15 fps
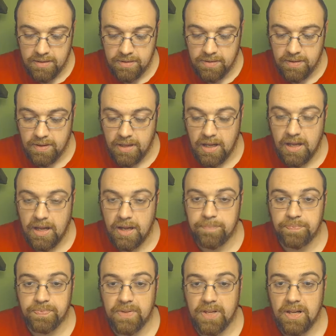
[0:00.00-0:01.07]

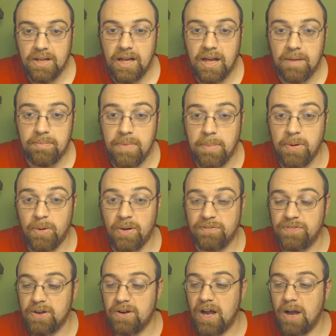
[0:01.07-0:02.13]
Maybe we'll
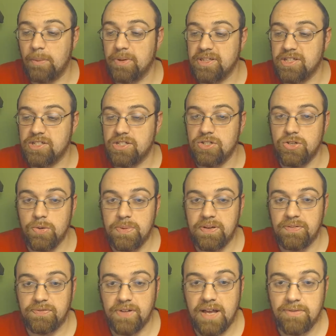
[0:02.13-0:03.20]
figure out what this Ubi
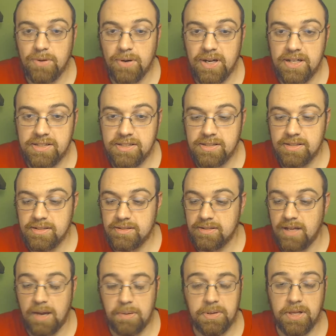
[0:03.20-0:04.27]
flavor is.
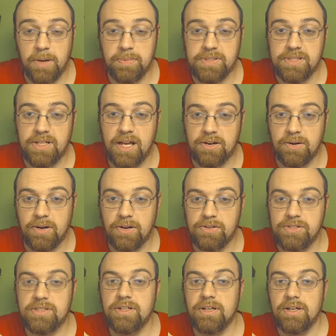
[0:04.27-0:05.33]
I really hope it's not gross.
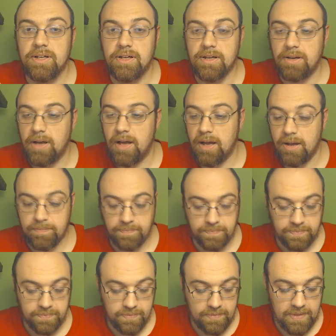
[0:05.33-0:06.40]

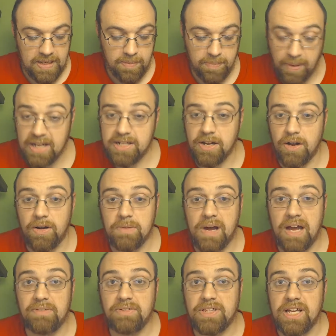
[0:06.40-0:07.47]
But going by
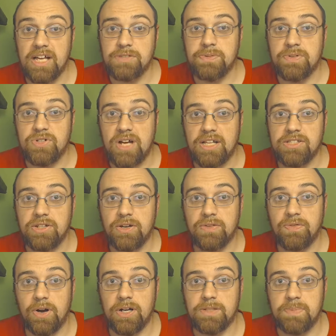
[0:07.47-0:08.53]
everything else we tried so
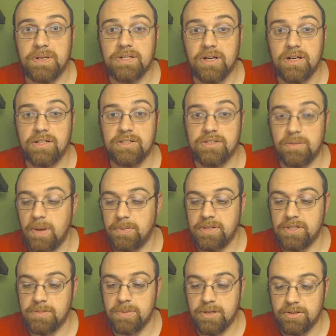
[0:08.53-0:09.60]
far, it's been good. So maybe this will
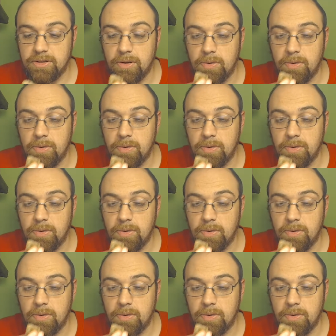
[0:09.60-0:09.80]
be good too.